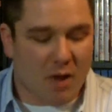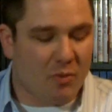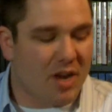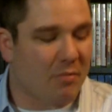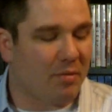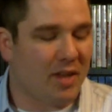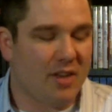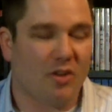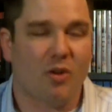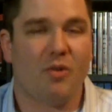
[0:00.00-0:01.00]
And we
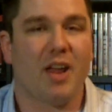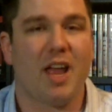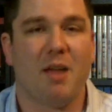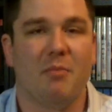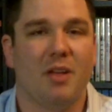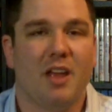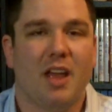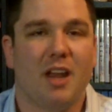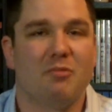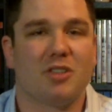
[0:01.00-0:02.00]
completed the whole game,
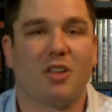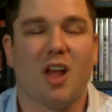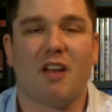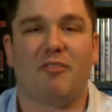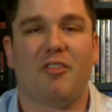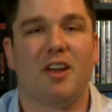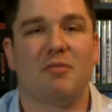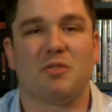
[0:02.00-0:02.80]
and it was a lot of fun.